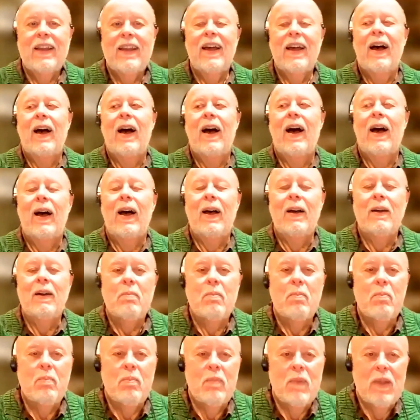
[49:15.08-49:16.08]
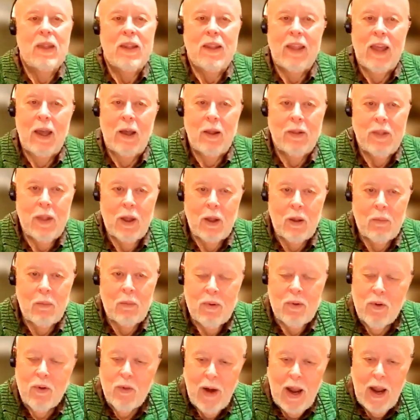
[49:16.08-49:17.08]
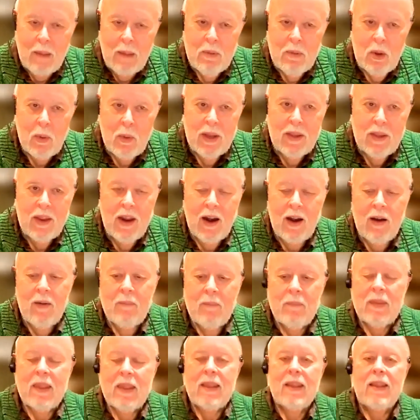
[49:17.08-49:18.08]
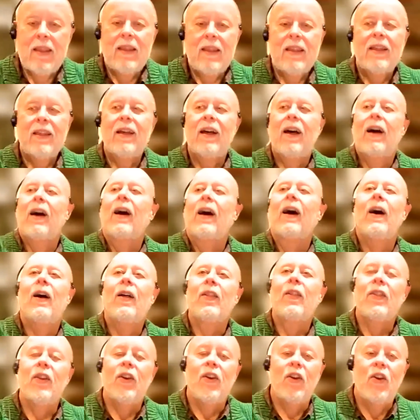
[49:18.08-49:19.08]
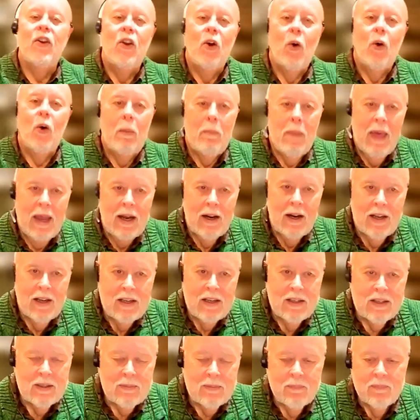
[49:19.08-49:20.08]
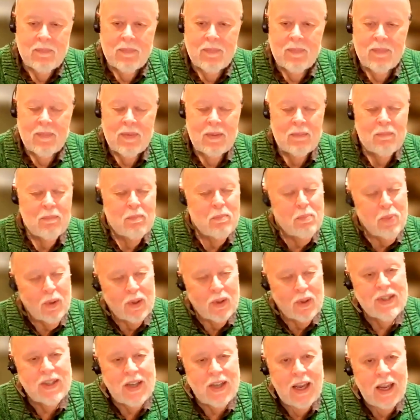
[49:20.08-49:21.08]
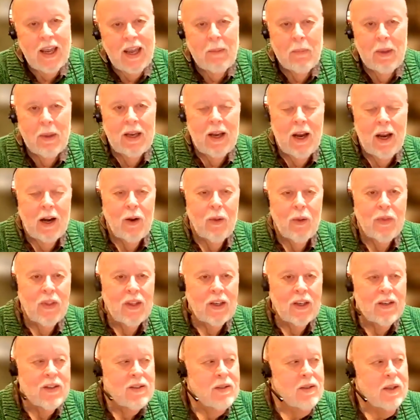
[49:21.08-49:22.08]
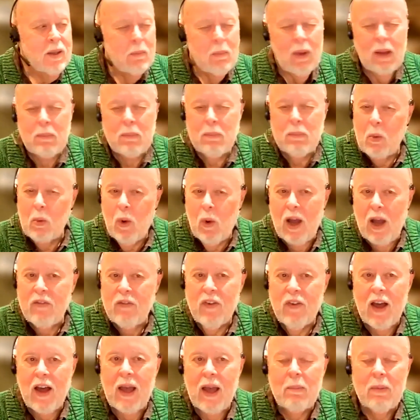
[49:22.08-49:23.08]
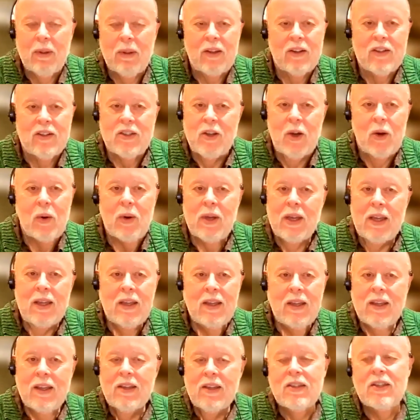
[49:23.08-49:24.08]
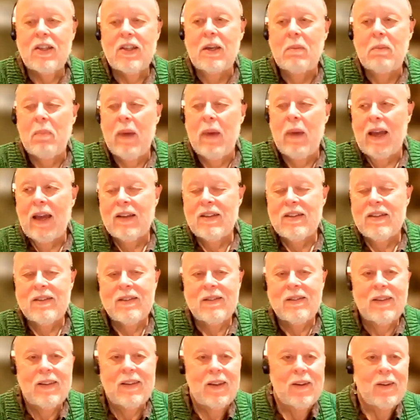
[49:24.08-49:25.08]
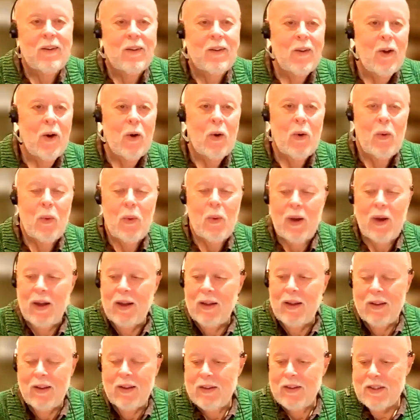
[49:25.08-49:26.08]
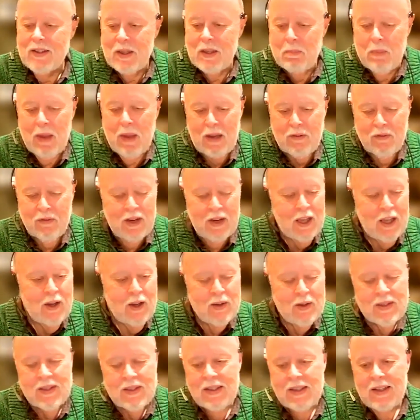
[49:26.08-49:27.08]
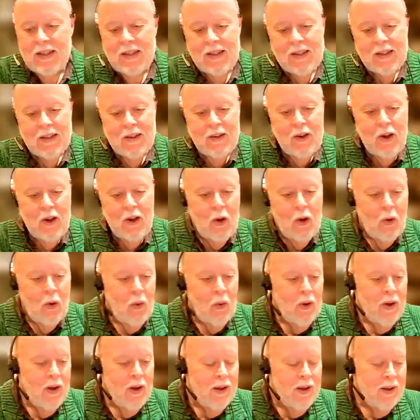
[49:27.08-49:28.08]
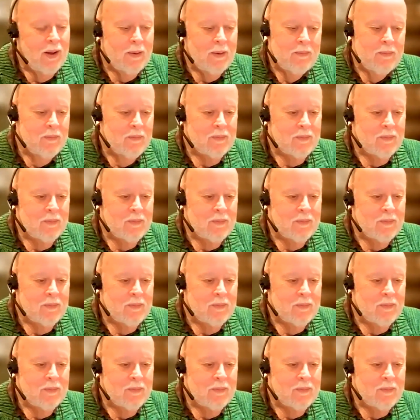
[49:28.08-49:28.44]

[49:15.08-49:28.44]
Uh, They'll, they'll cram you in there. Uh, there are no amenities per se. I mean, I don't think there's, there might be Wi Fi, but there's no seat backs, no uh, seat back videos, no uh,